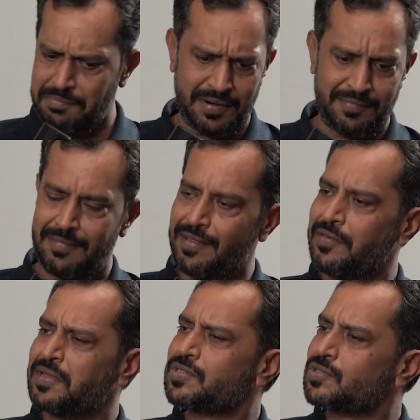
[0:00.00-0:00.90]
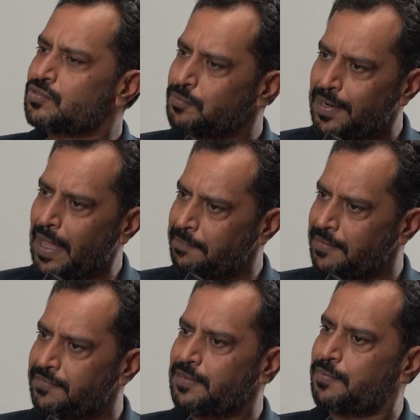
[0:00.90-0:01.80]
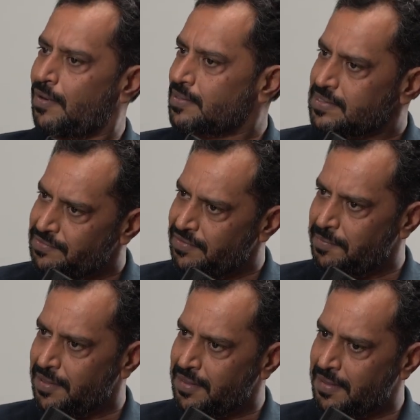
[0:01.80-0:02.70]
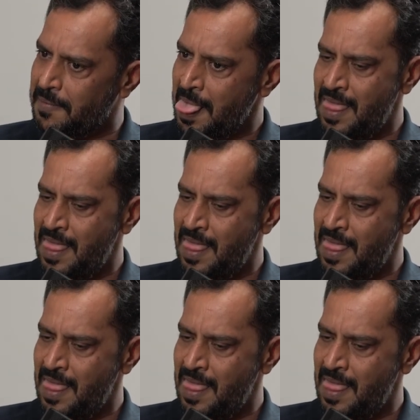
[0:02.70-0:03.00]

but we are super happy with the progress that we are making.